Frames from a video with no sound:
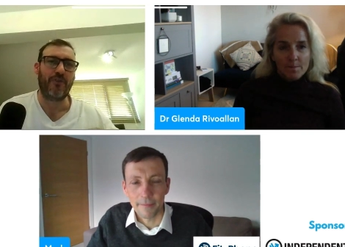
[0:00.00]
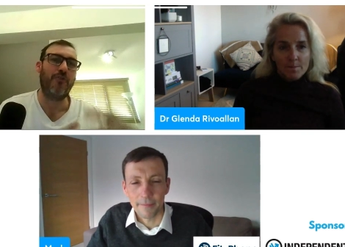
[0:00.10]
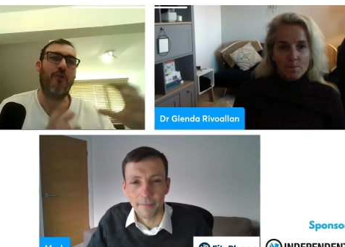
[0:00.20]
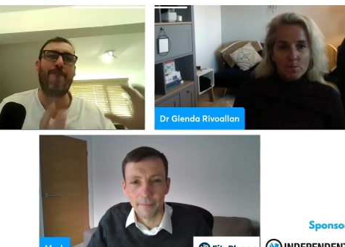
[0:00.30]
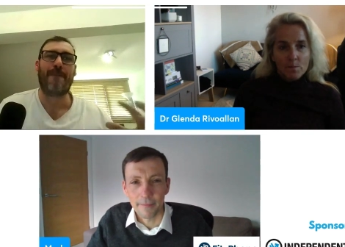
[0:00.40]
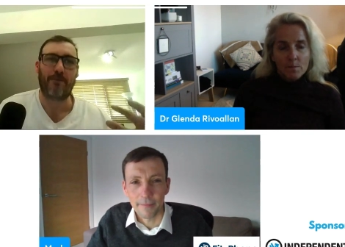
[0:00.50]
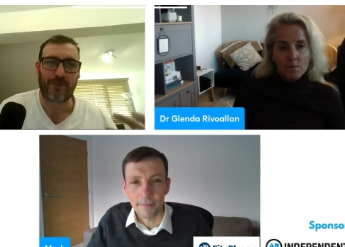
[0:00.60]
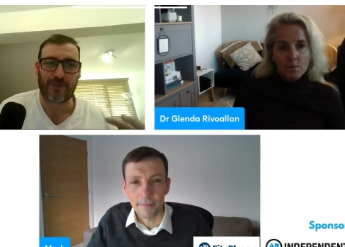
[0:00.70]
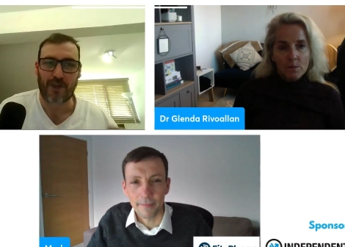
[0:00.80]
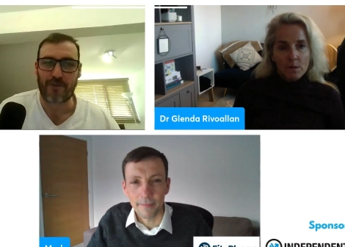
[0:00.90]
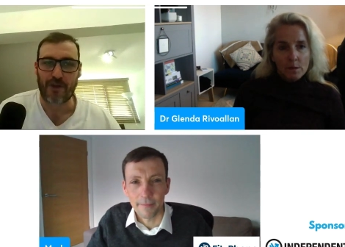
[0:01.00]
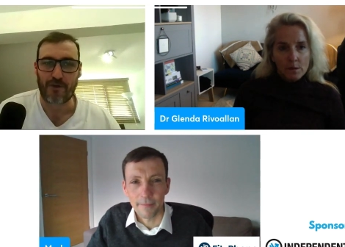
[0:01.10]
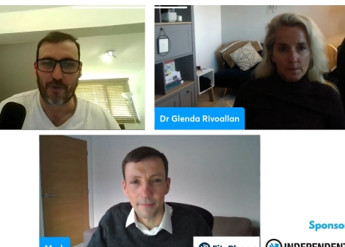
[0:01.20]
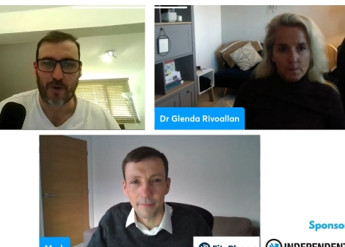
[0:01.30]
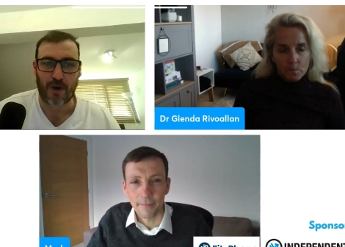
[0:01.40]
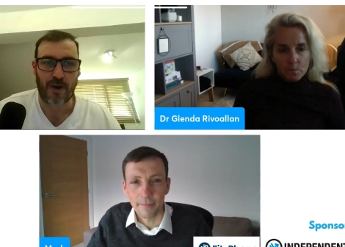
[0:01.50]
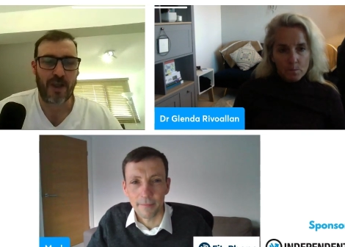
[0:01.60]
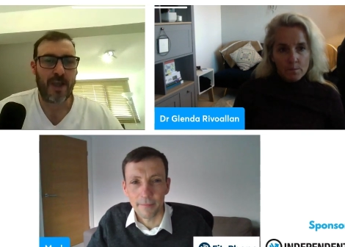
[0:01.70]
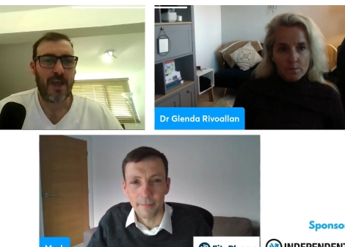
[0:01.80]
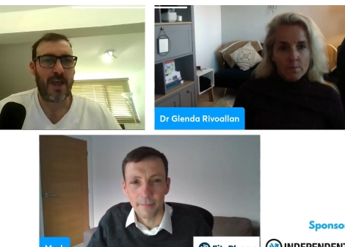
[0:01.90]
Speaker 1: of your field that don't know who you are.
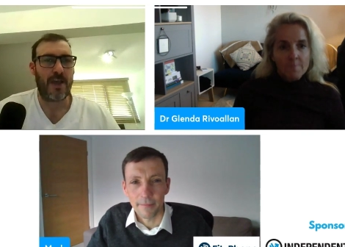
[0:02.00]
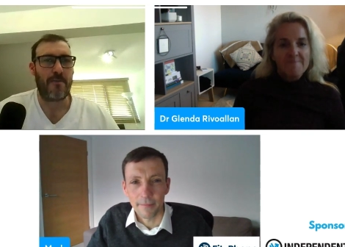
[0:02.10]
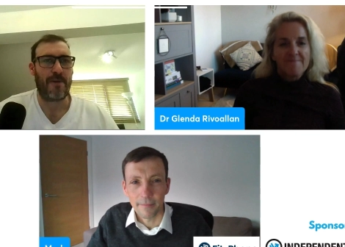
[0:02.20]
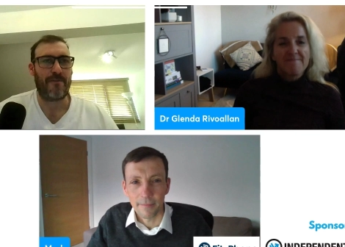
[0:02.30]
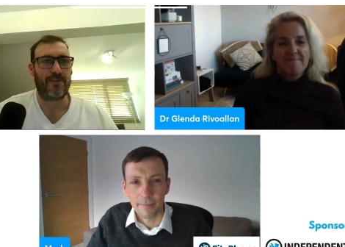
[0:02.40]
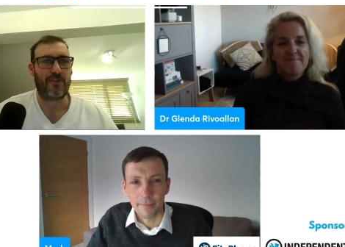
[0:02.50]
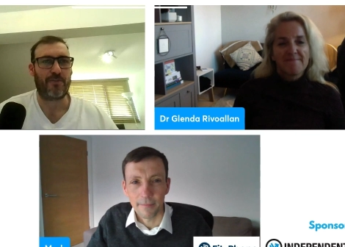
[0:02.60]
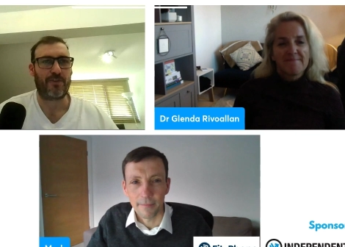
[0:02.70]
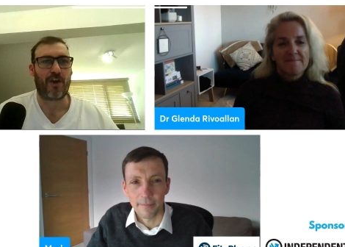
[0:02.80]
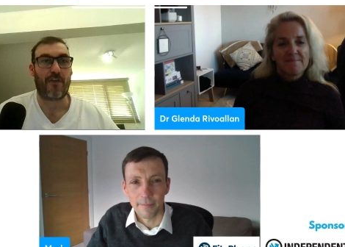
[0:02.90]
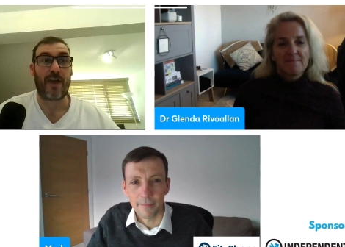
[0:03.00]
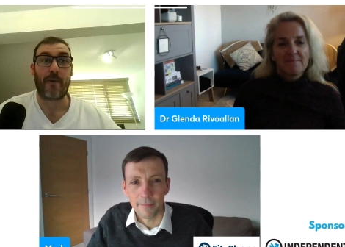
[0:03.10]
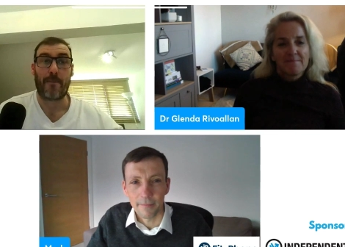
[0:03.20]
Uh, you're a bit of a superstar that way.